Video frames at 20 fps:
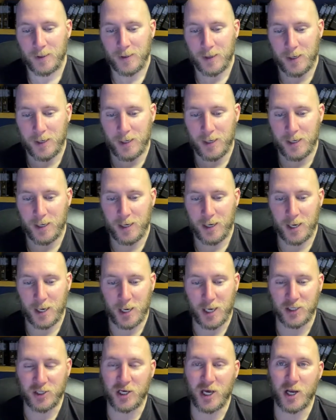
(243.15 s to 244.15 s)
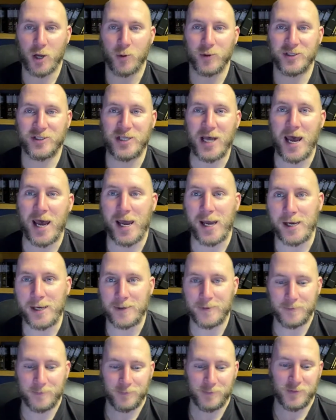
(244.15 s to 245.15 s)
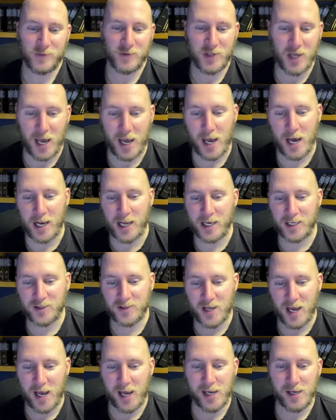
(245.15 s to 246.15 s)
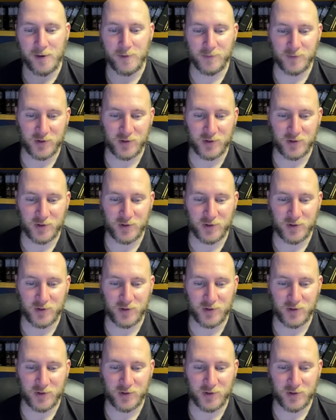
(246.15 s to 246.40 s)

I guess I gotta go with day. Day, I like day.